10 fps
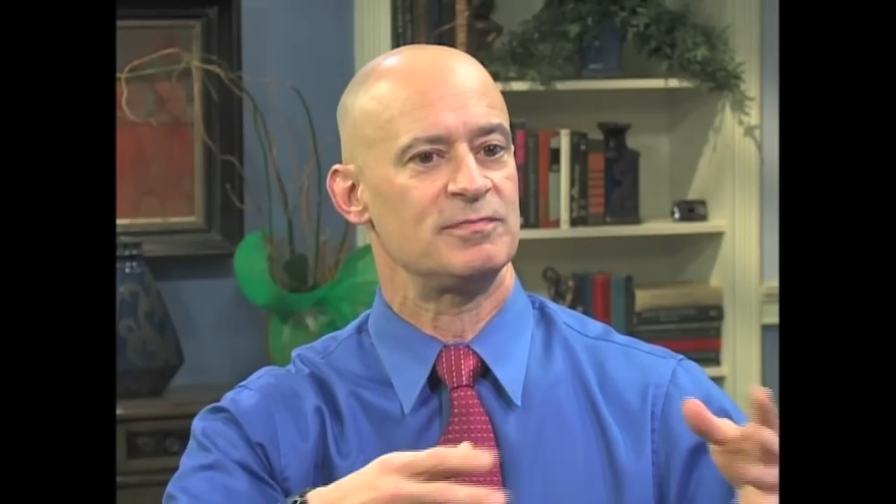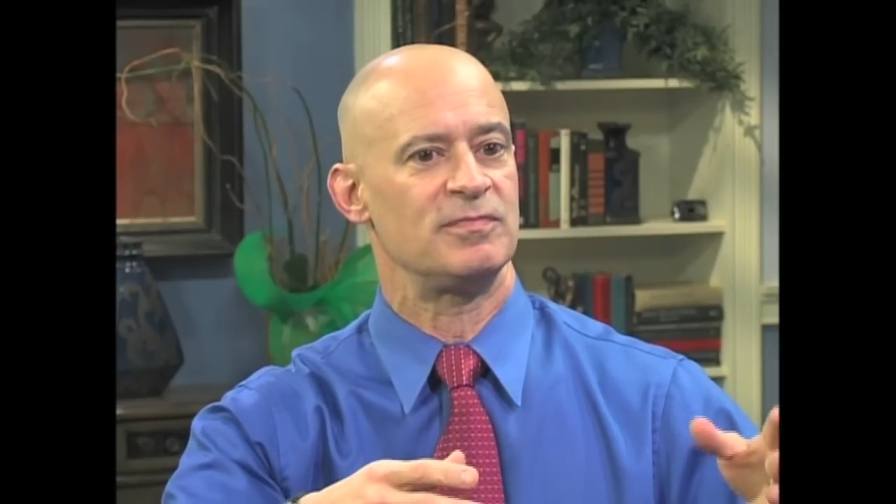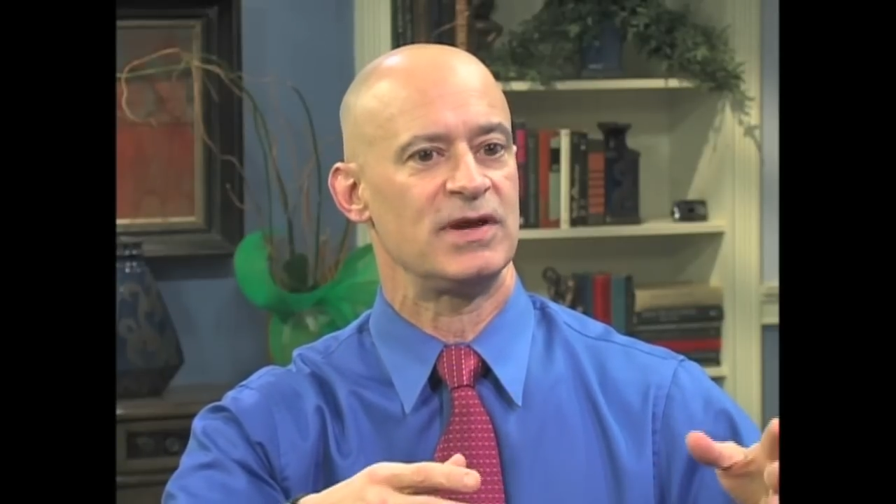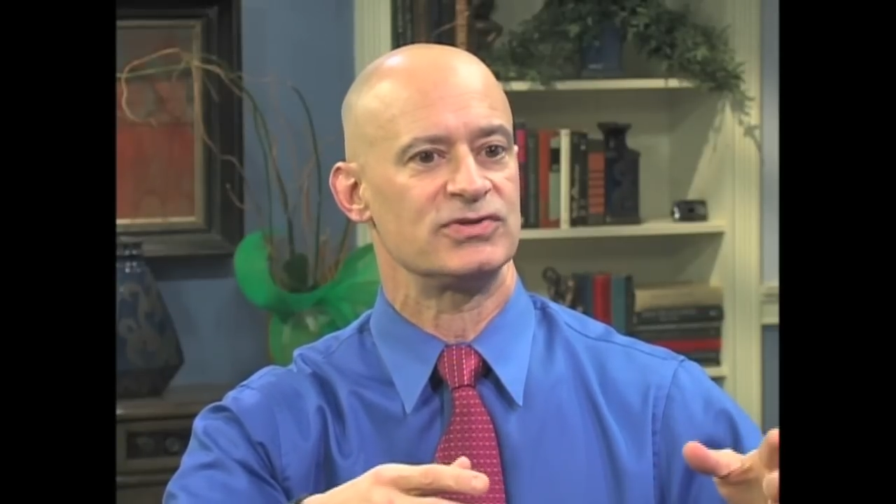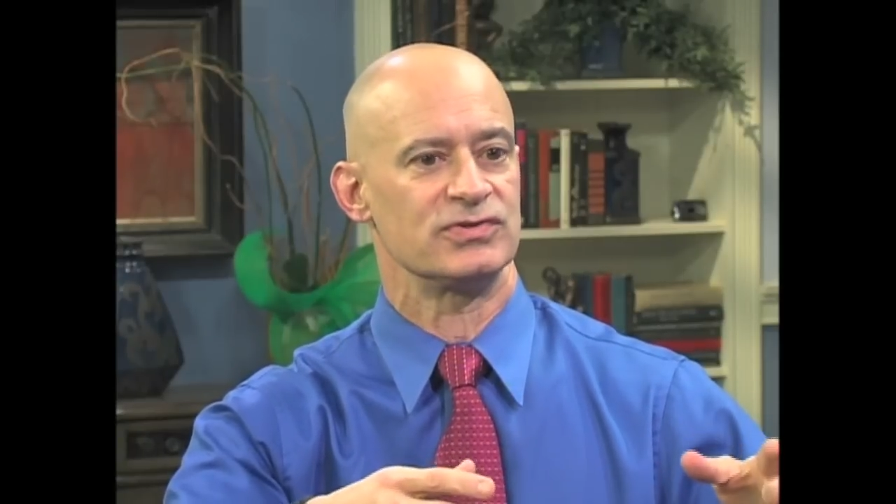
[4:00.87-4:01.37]

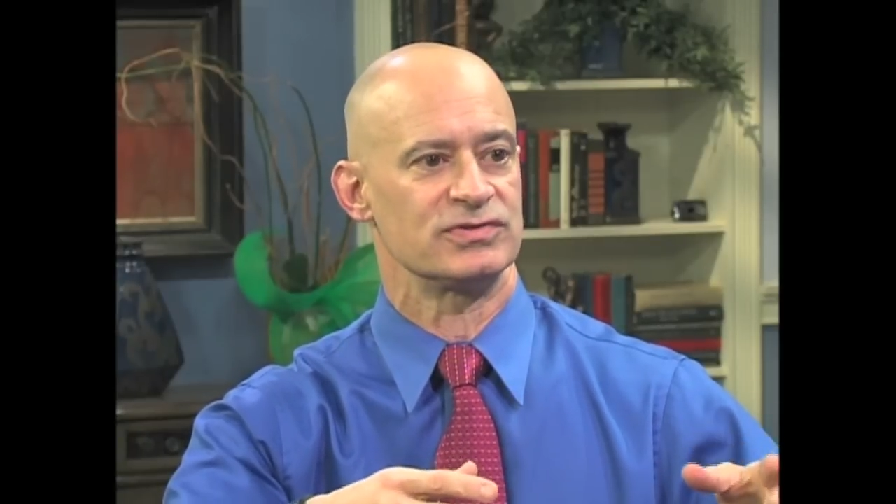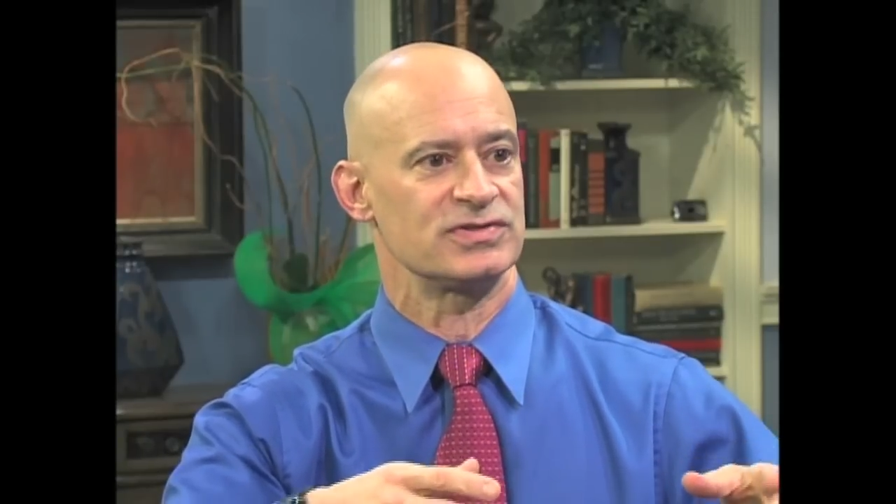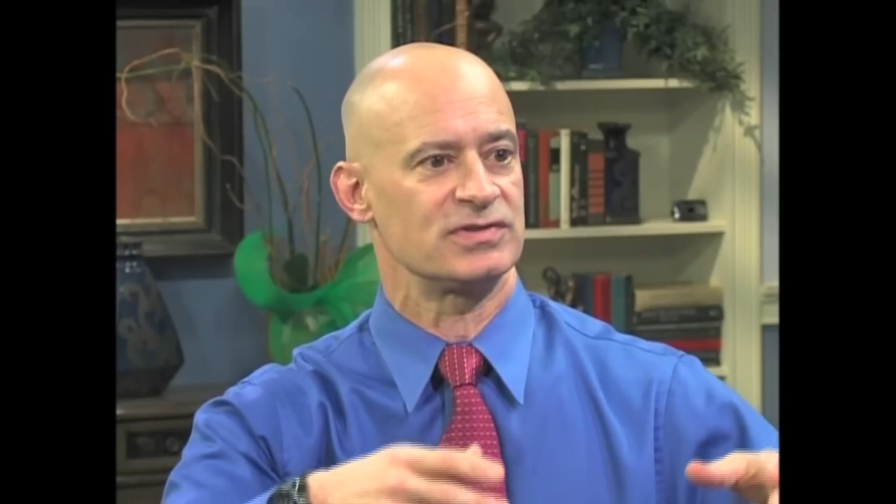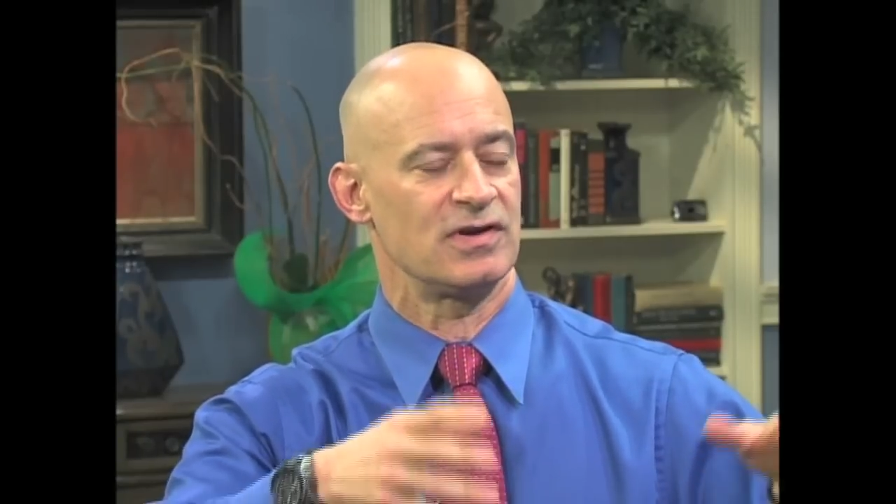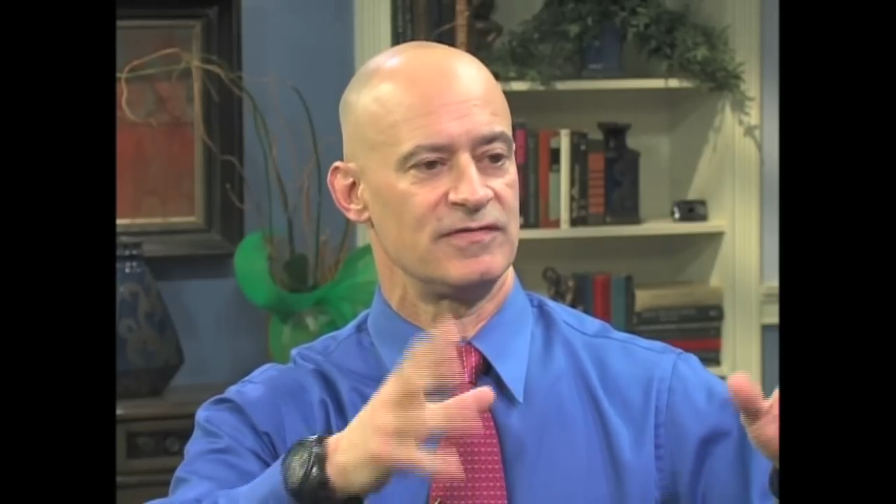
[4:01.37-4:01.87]

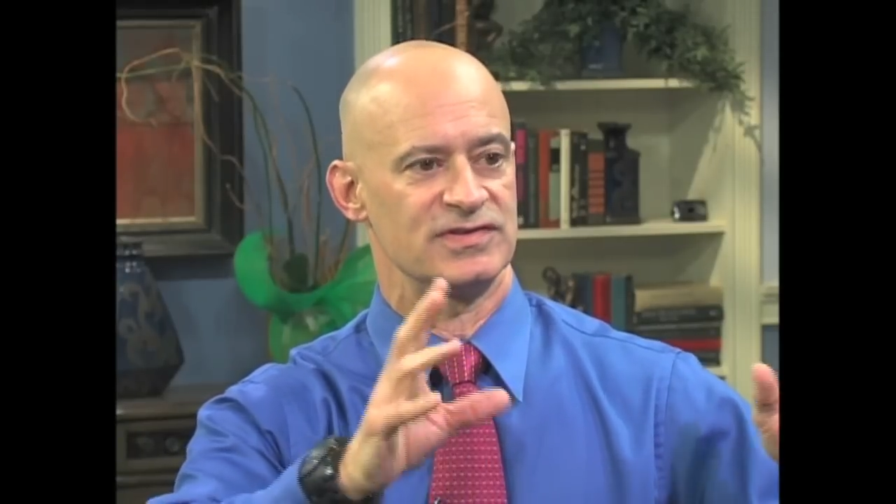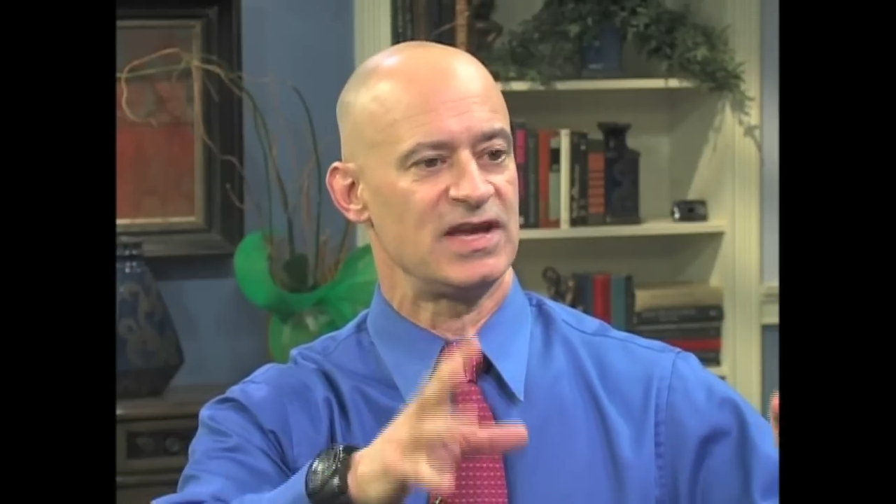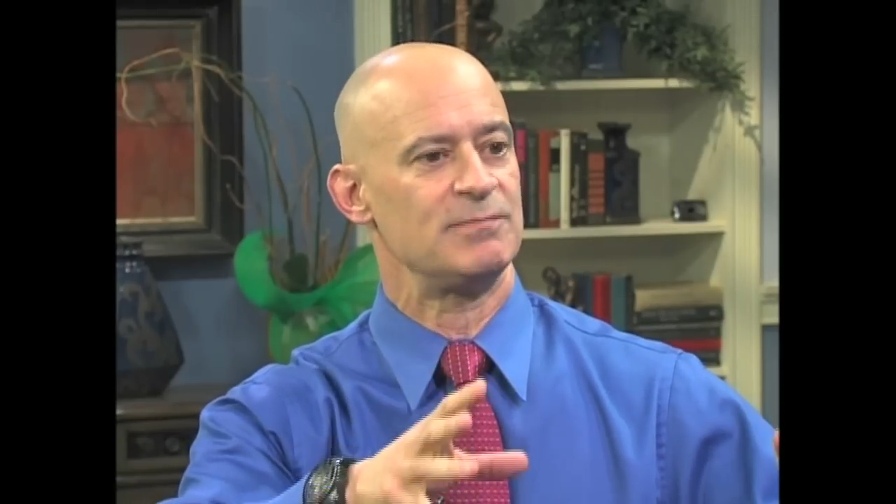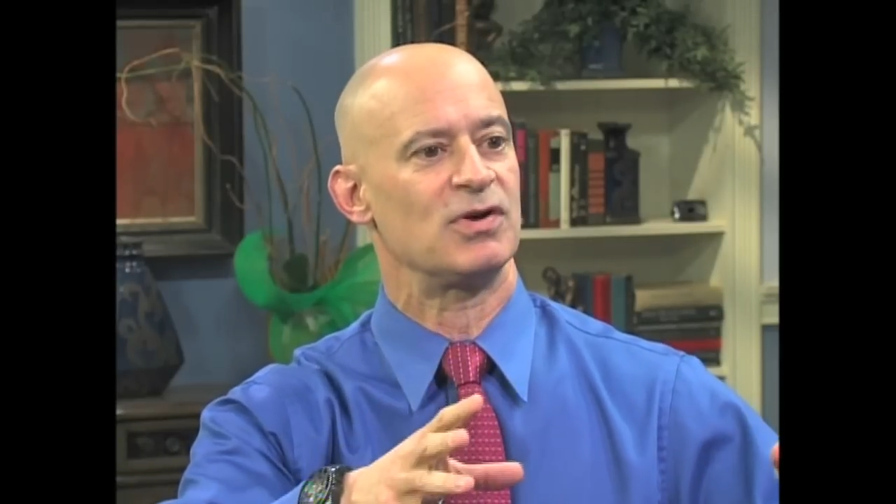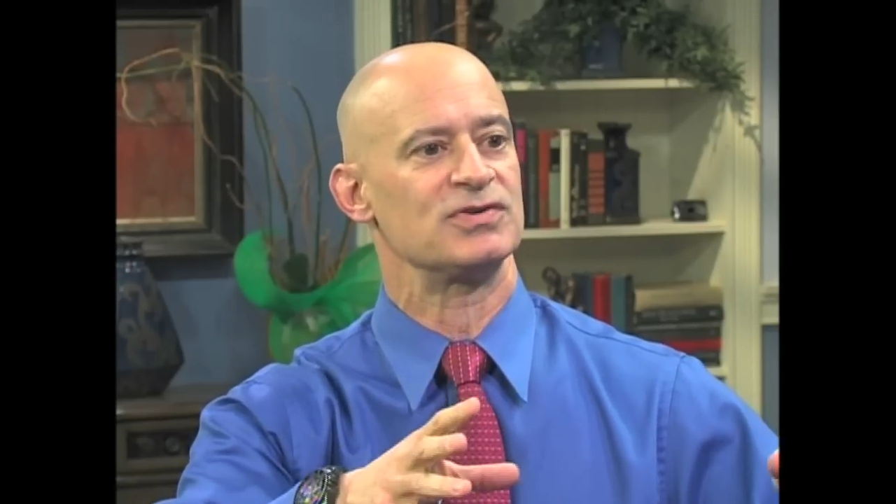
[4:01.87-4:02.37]
pictures of the
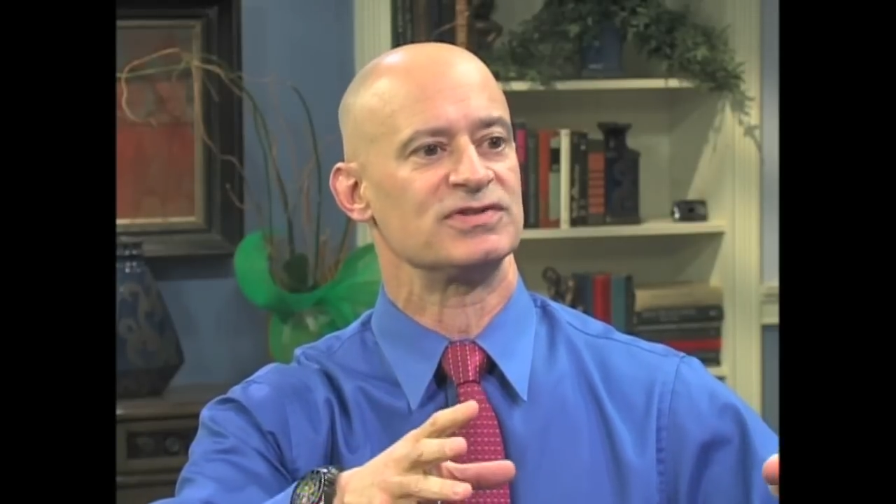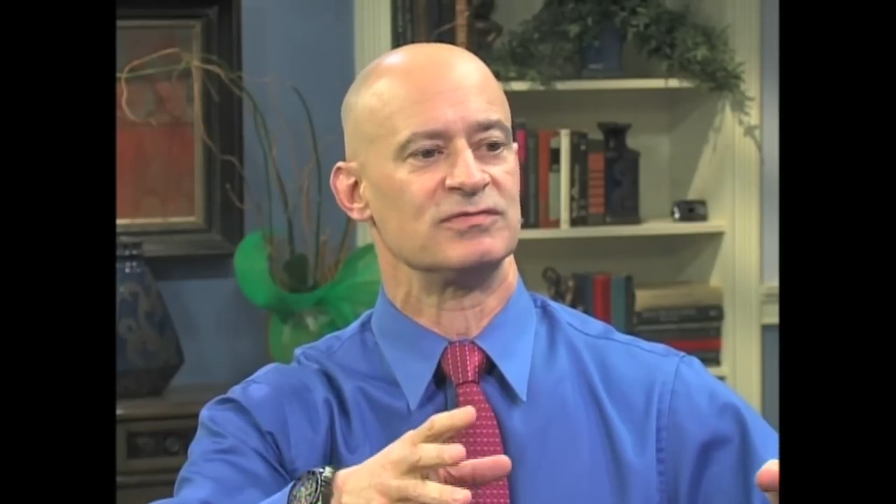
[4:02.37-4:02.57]
same person